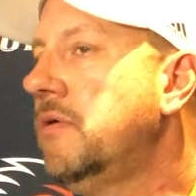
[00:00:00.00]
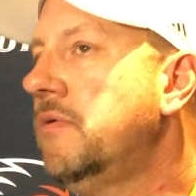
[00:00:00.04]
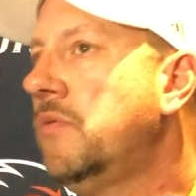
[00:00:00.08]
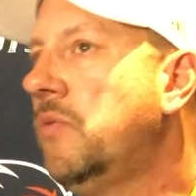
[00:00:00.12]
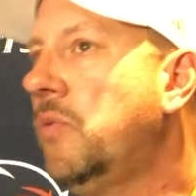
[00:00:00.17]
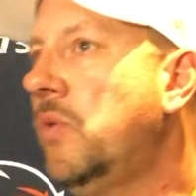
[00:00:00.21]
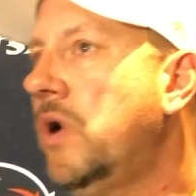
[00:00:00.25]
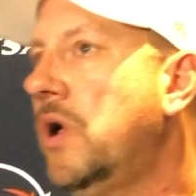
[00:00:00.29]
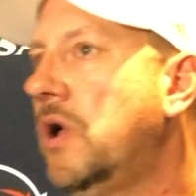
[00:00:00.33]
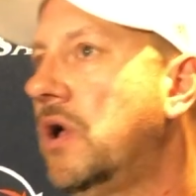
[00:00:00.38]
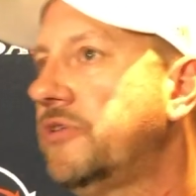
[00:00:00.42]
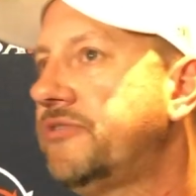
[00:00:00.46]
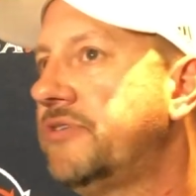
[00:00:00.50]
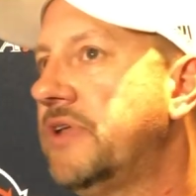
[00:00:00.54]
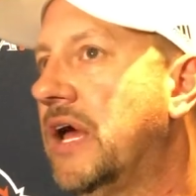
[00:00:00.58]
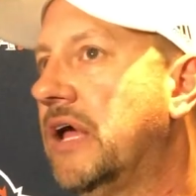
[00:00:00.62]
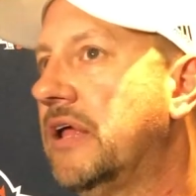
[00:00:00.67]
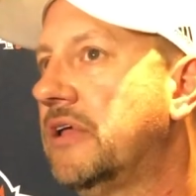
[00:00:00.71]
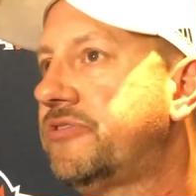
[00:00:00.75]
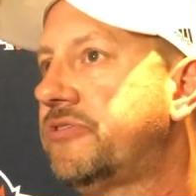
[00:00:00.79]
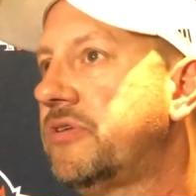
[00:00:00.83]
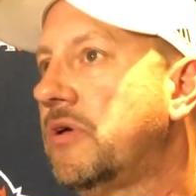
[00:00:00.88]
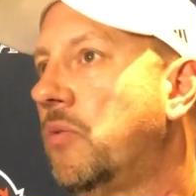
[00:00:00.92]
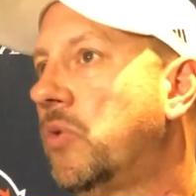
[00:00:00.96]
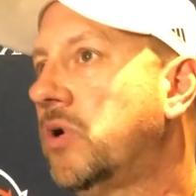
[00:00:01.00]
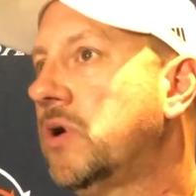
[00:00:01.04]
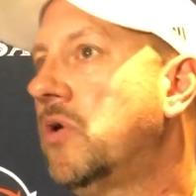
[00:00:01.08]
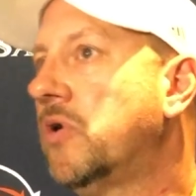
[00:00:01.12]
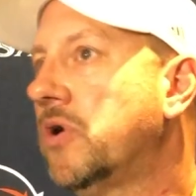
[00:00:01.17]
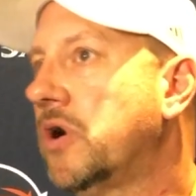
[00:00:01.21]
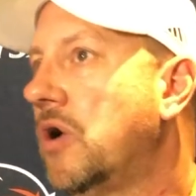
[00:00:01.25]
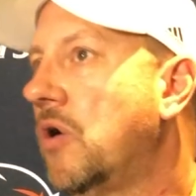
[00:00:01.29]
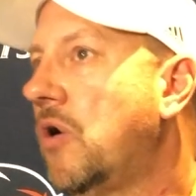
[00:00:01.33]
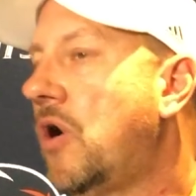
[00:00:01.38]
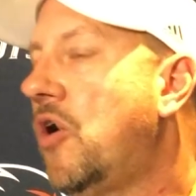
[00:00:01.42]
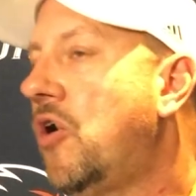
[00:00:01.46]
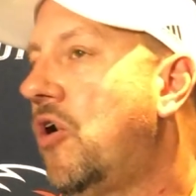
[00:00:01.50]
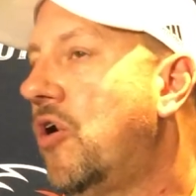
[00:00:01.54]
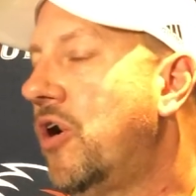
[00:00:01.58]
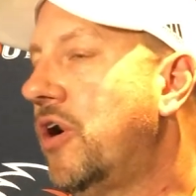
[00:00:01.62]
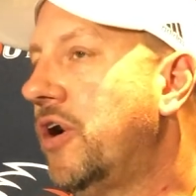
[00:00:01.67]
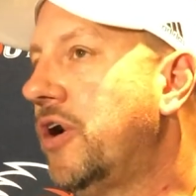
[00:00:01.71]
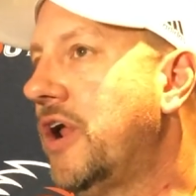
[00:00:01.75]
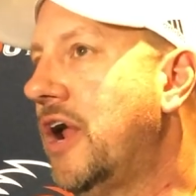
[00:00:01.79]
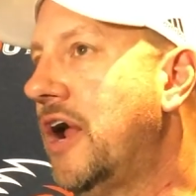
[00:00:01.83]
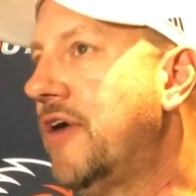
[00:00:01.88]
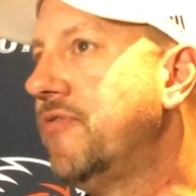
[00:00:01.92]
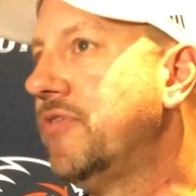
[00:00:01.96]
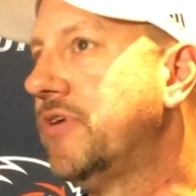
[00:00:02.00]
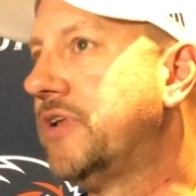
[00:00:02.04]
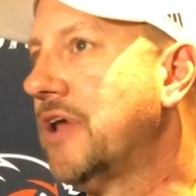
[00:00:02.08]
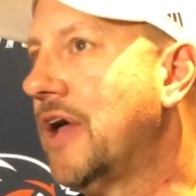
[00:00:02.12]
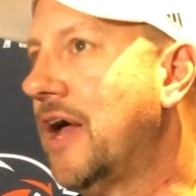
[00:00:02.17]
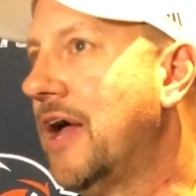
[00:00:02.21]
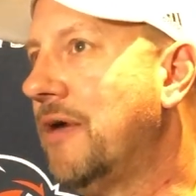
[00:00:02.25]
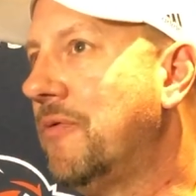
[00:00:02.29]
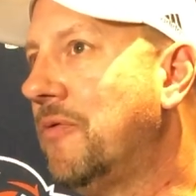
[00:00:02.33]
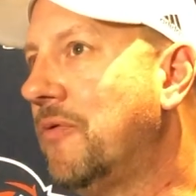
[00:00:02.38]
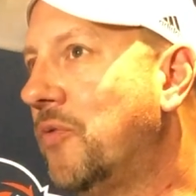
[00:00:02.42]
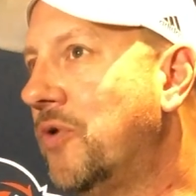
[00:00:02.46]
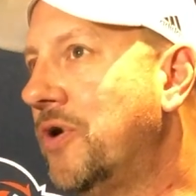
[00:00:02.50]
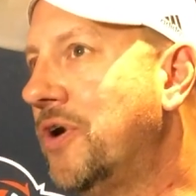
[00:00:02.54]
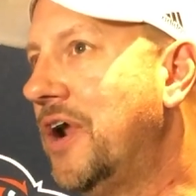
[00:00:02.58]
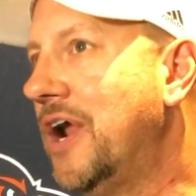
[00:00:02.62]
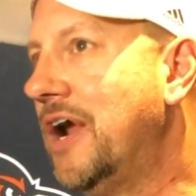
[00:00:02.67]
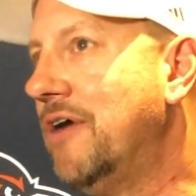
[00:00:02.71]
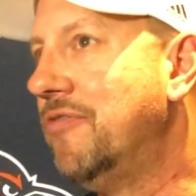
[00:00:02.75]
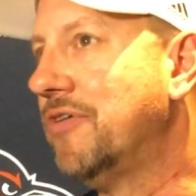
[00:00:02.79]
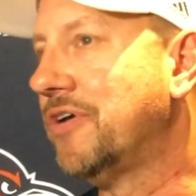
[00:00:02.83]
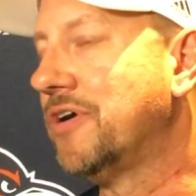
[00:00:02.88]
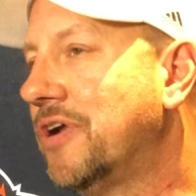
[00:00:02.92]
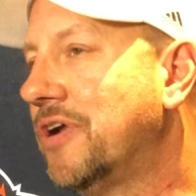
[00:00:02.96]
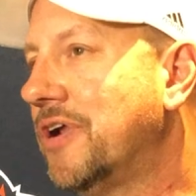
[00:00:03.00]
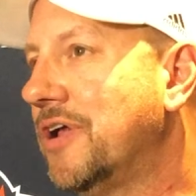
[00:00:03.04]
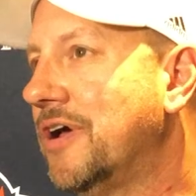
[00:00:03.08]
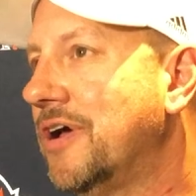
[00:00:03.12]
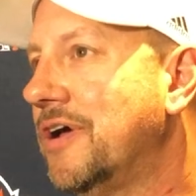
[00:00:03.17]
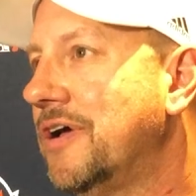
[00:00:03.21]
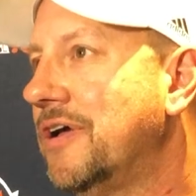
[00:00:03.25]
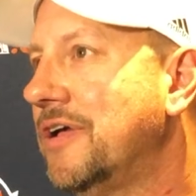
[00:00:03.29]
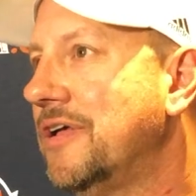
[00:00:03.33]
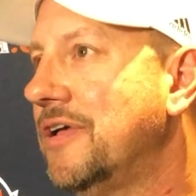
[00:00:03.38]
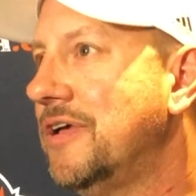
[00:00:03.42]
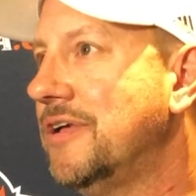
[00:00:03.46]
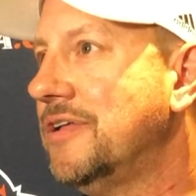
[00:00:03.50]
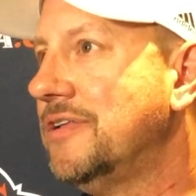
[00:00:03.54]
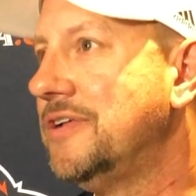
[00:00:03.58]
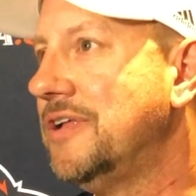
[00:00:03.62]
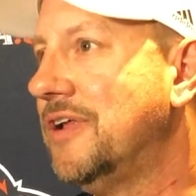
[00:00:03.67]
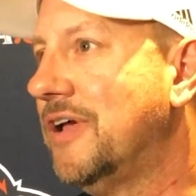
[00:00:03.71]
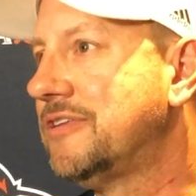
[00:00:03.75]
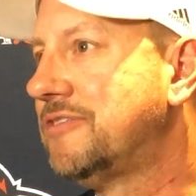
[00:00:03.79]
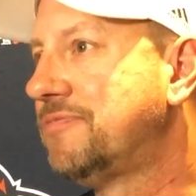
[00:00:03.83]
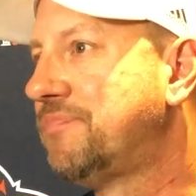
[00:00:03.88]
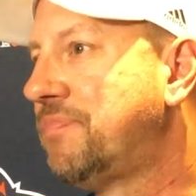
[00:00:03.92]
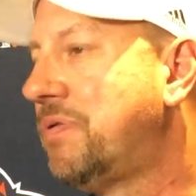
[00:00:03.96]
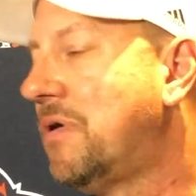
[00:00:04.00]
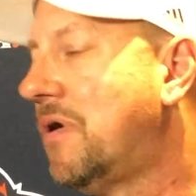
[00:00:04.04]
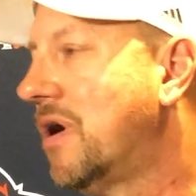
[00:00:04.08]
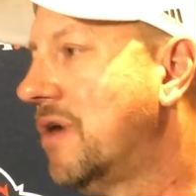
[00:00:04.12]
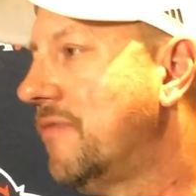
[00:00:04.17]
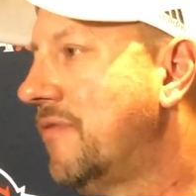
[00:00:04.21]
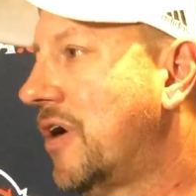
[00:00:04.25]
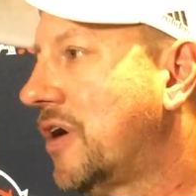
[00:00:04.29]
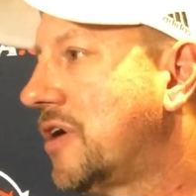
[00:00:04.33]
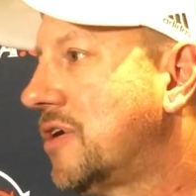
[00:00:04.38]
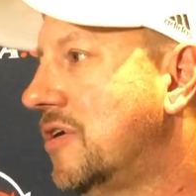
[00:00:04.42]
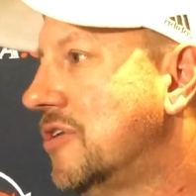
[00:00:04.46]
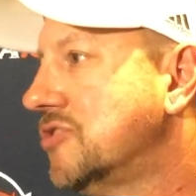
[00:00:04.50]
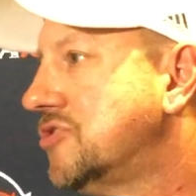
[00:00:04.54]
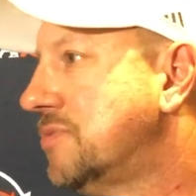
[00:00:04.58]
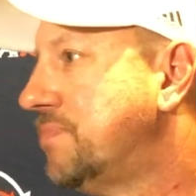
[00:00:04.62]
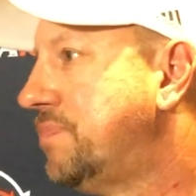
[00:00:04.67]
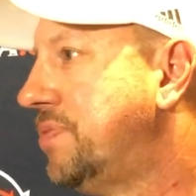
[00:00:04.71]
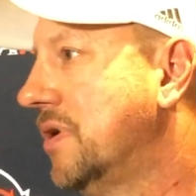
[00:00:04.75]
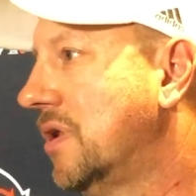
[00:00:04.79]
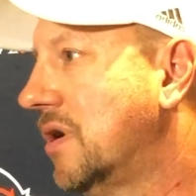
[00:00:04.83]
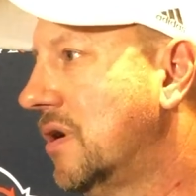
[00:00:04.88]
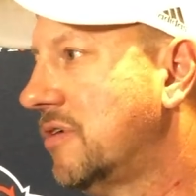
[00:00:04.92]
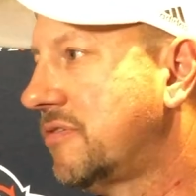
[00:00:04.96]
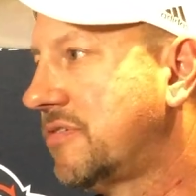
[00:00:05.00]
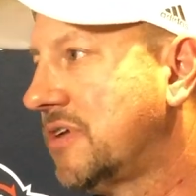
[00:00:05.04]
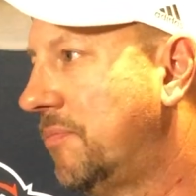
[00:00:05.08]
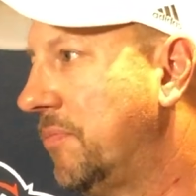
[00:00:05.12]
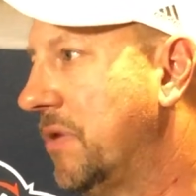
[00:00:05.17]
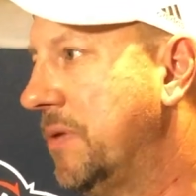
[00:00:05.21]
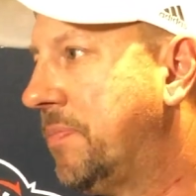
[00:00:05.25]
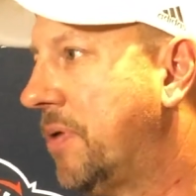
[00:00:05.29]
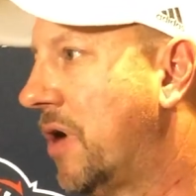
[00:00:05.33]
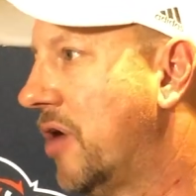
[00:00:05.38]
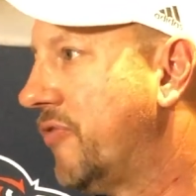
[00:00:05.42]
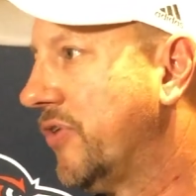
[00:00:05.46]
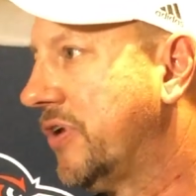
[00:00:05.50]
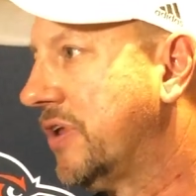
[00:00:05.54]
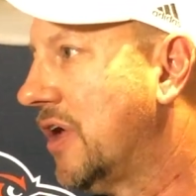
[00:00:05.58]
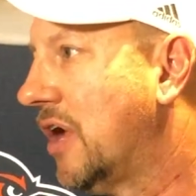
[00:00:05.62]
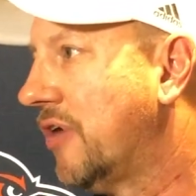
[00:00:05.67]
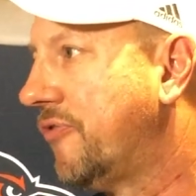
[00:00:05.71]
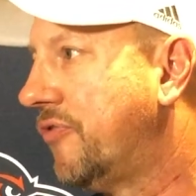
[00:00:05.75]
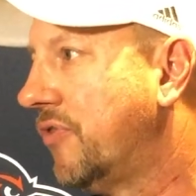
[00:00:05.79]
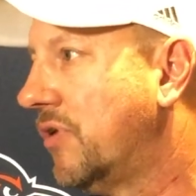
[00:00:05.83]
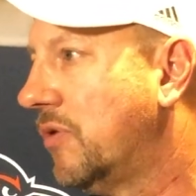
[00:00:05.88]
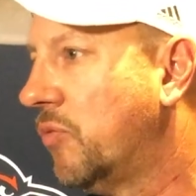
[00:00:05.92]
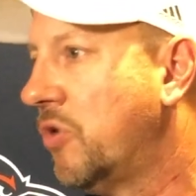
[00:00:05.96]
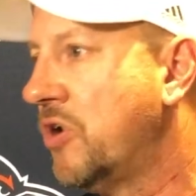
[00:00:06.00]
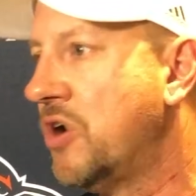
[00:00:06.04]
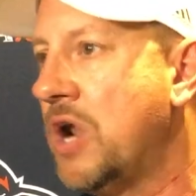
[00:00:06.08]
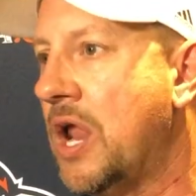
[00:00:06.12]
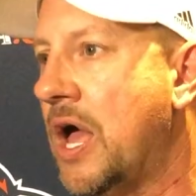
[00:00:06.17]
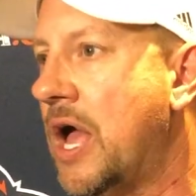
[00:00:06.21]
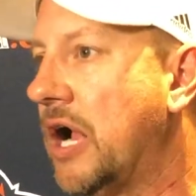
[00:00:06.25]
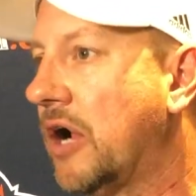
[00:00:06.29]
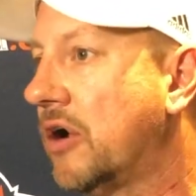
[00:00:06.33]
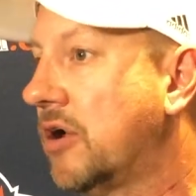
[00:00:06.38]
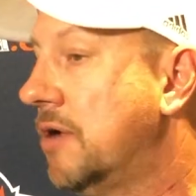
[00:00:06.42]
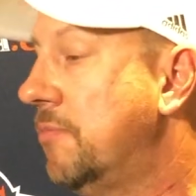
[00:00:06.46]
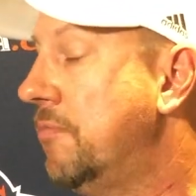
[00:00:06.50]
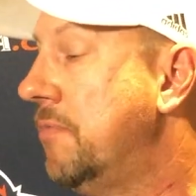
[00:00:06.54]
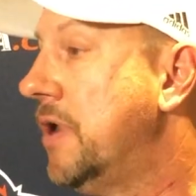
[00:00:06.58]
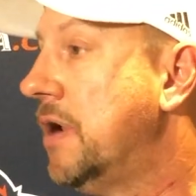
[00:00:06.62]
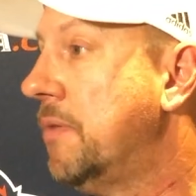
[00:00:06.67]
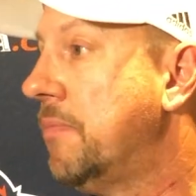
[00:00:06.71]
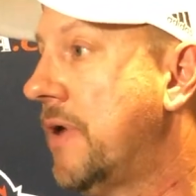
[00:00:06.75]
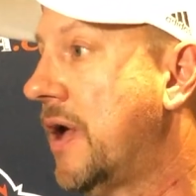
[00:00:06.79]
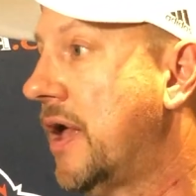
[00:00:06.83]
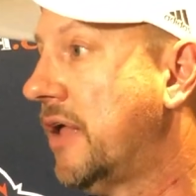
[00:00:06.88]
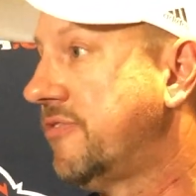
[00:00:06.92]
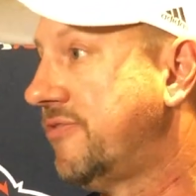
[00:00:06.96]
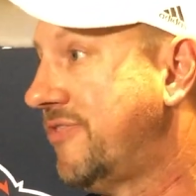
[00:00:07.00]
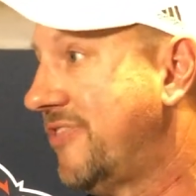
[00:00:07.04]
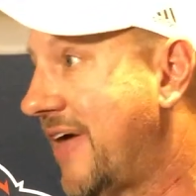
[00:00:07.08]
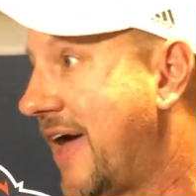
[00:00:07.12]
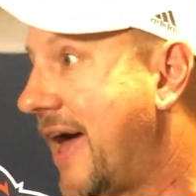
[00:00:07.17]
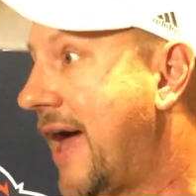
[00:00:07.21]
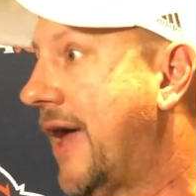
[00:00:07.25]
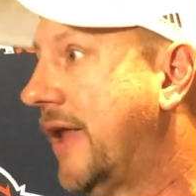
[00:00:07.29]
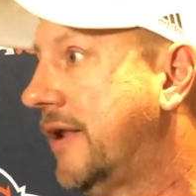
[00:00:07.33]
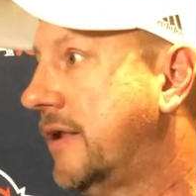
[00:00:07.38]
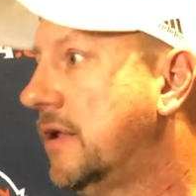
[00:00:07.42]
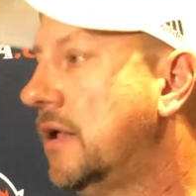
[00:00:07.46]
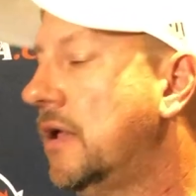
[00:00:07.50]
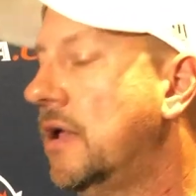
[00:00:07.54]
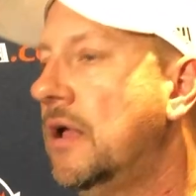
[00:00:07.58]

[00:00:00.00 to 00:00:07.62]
Well, it's not. we're going to go hard every time. We're never to. You know, it's part of our culture pillar. It's going to be perfect effort. We're not going to minimize that.